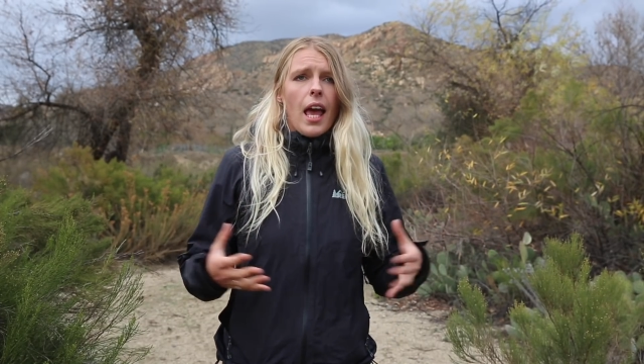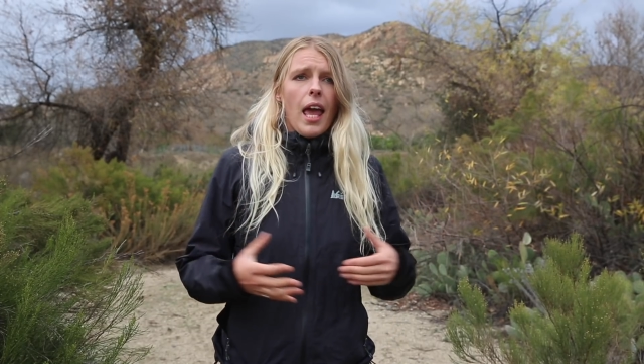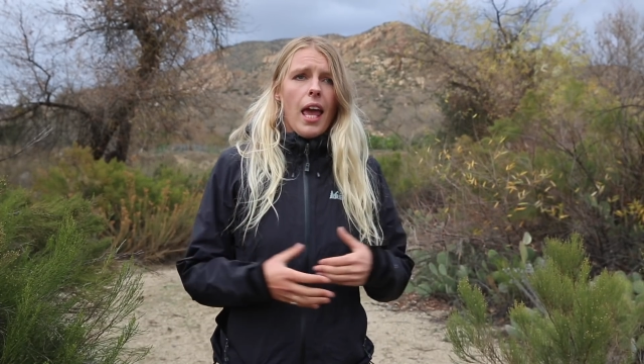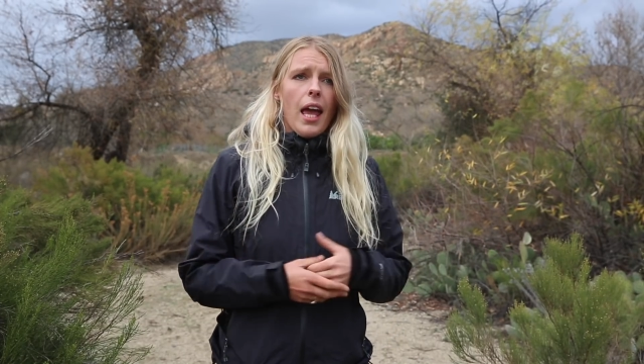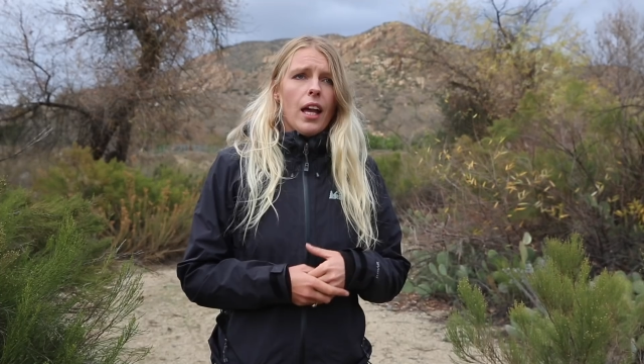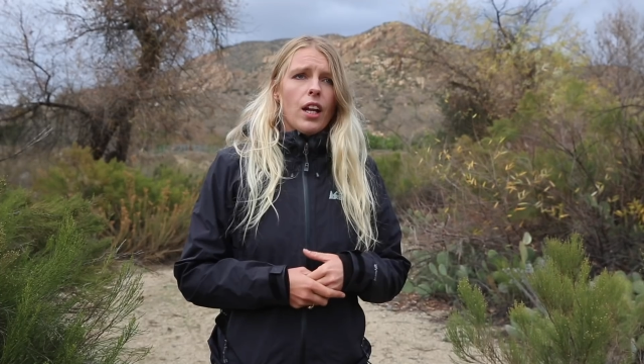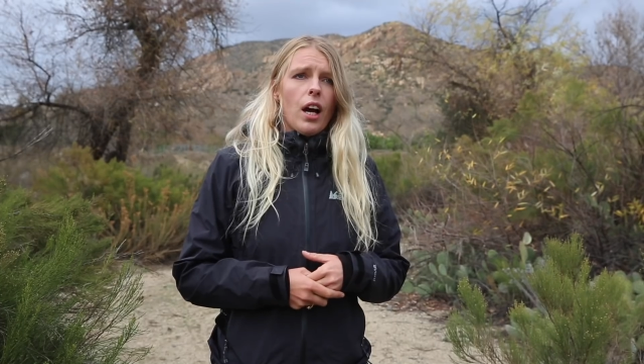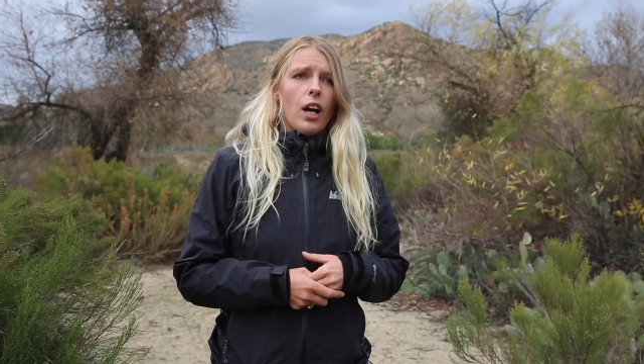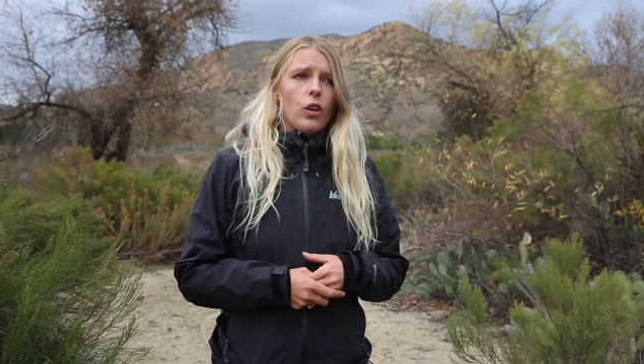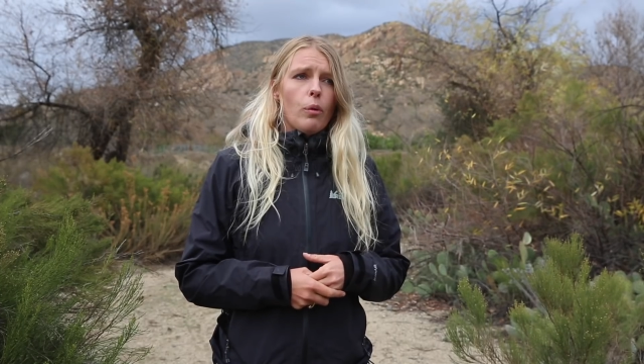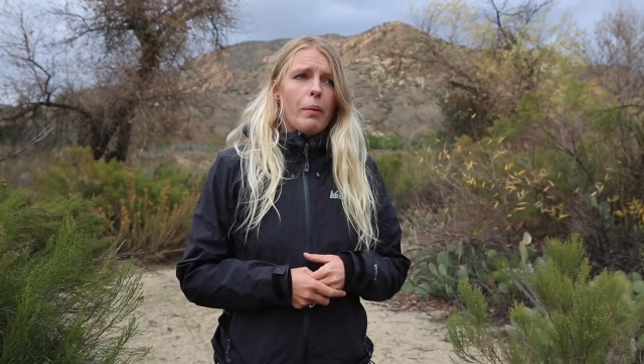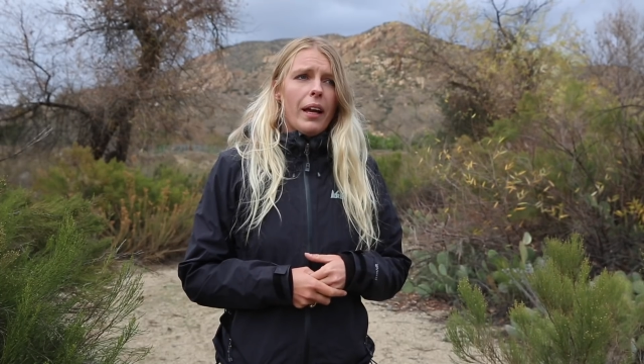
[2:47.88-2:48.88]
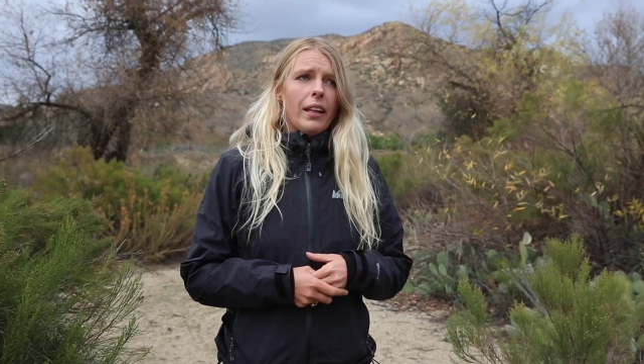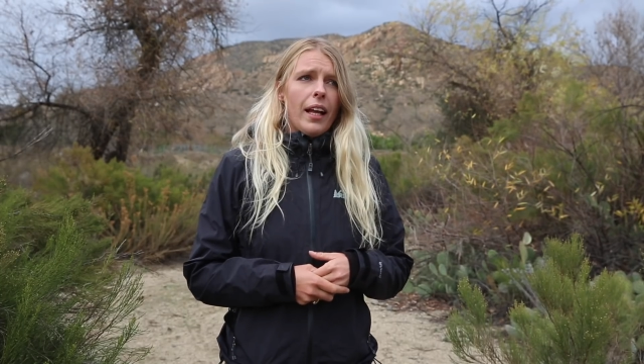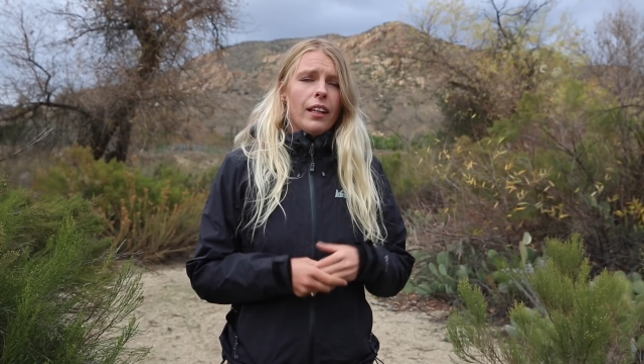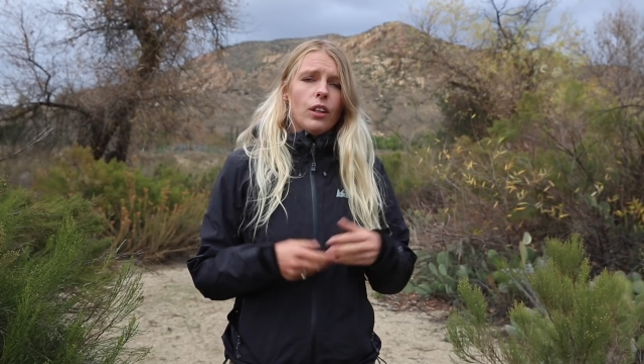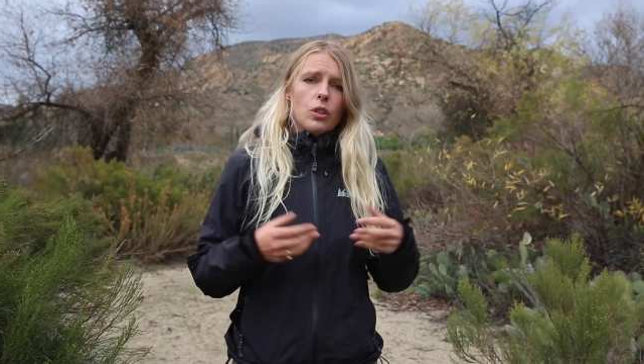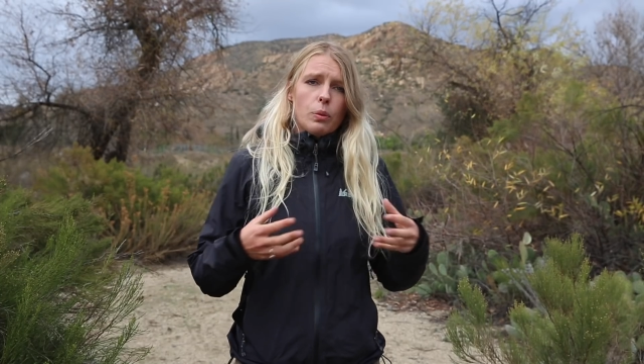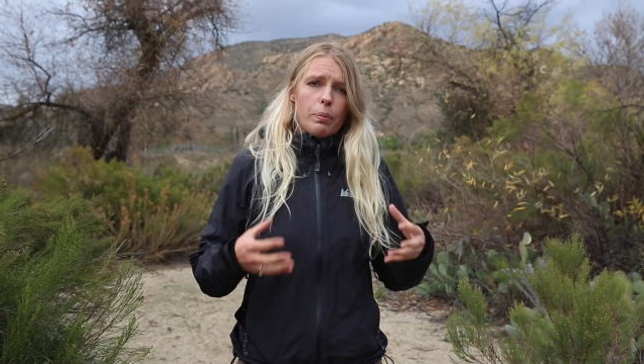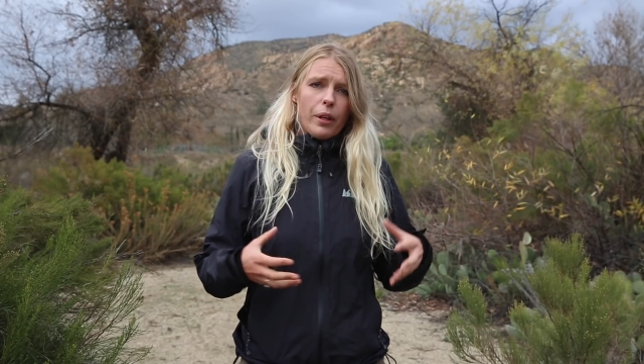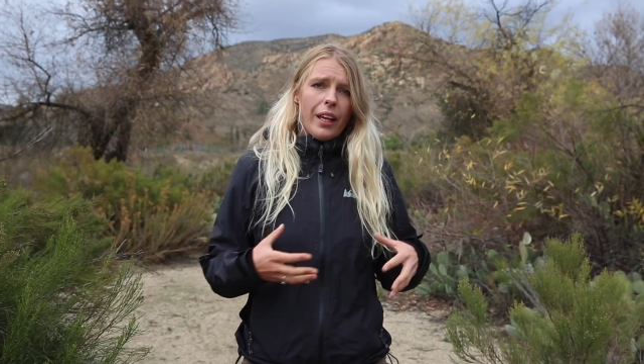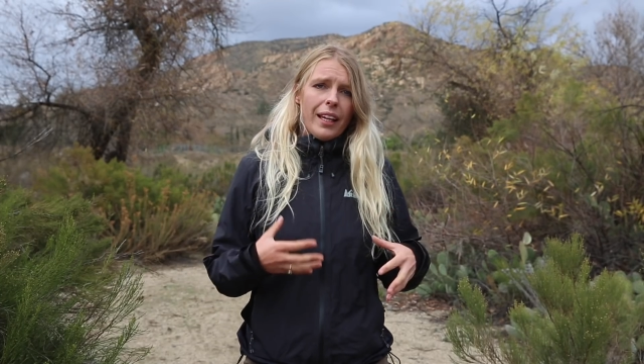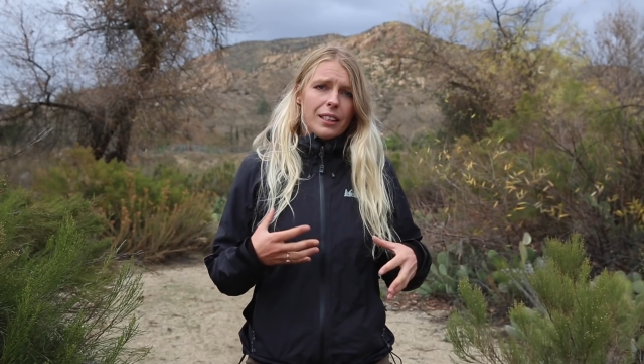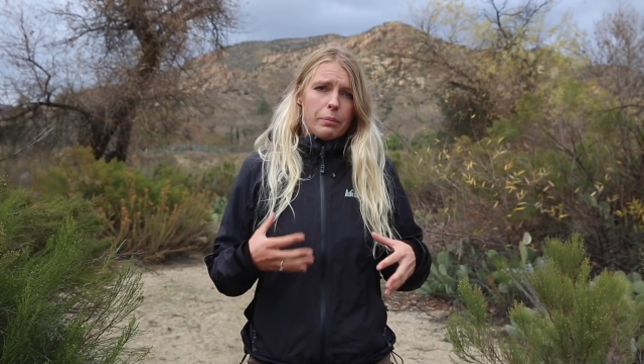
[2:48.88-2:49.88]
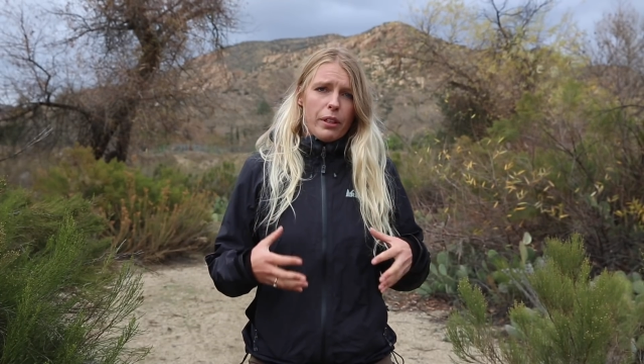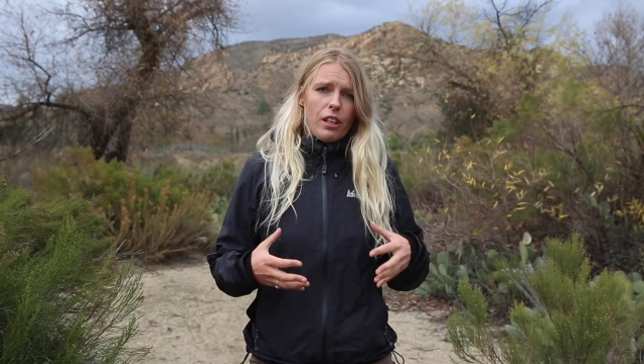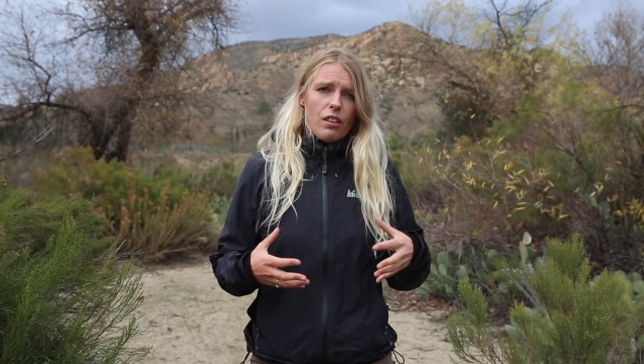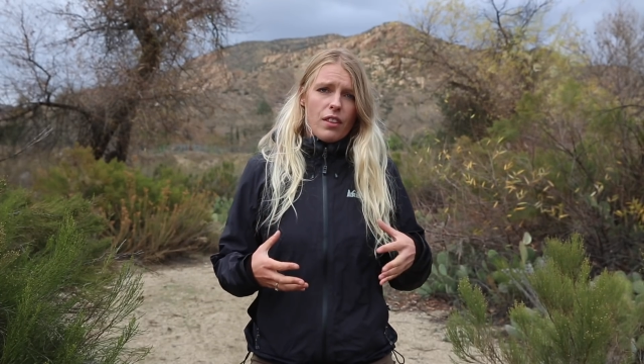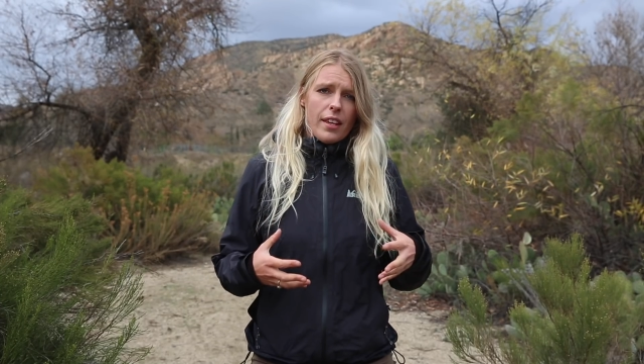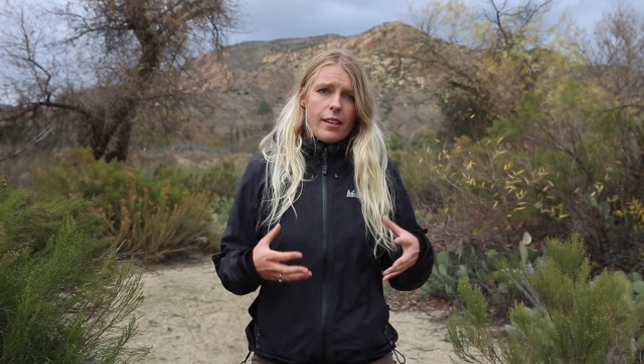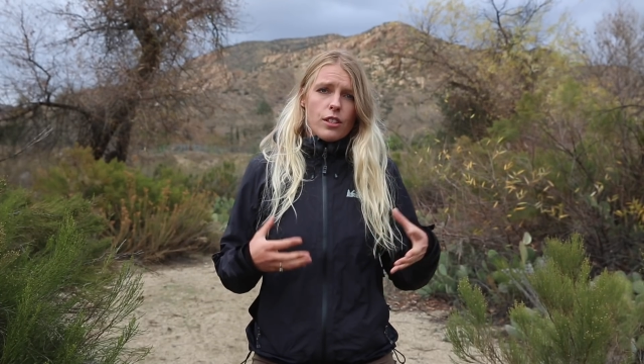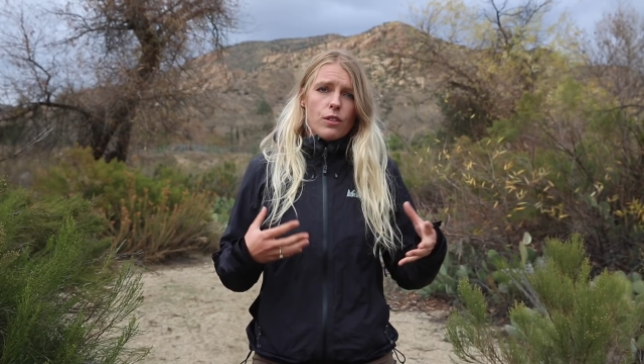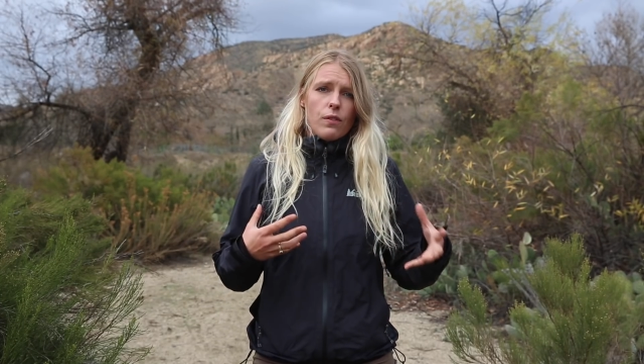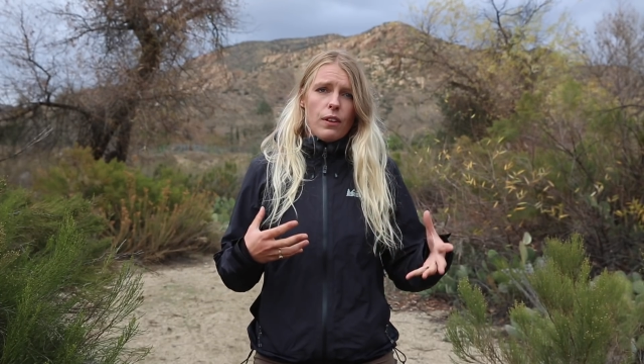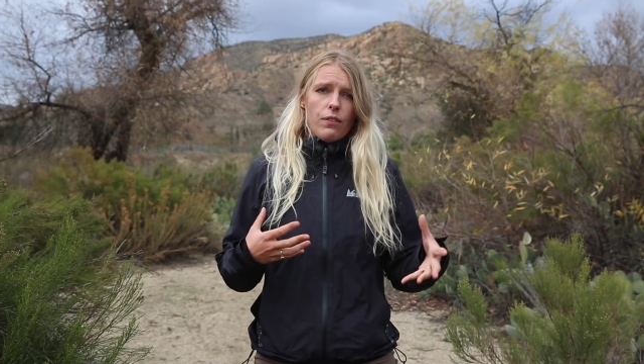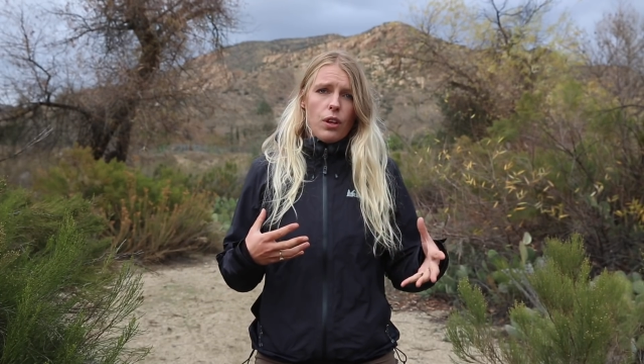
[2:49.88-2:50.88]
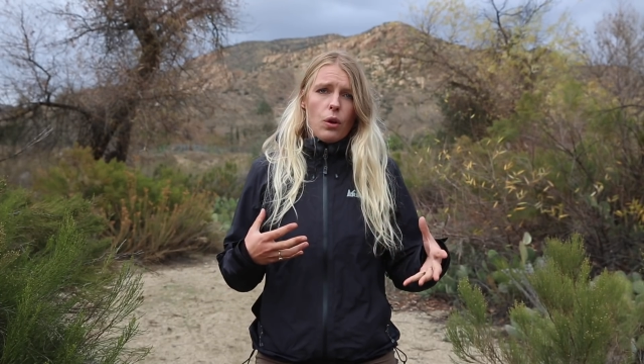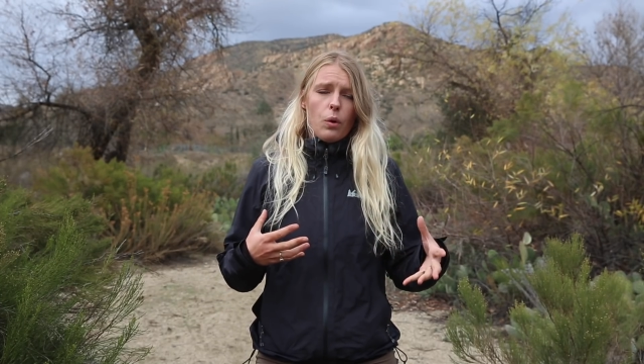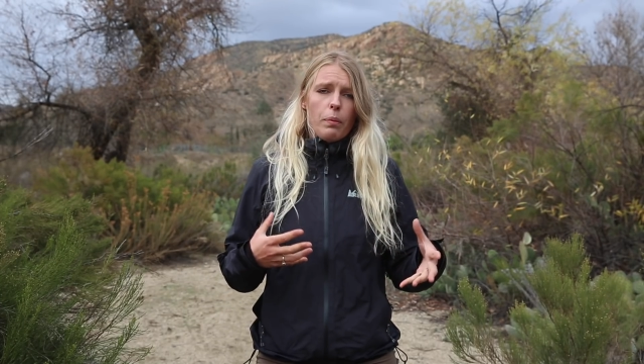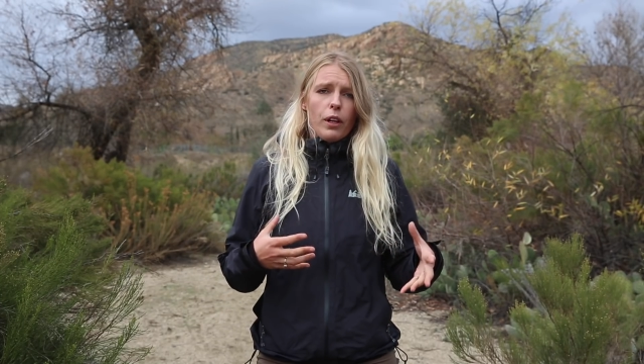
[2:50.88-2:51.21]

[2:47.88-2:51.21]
and you might not need to bring as many things with you.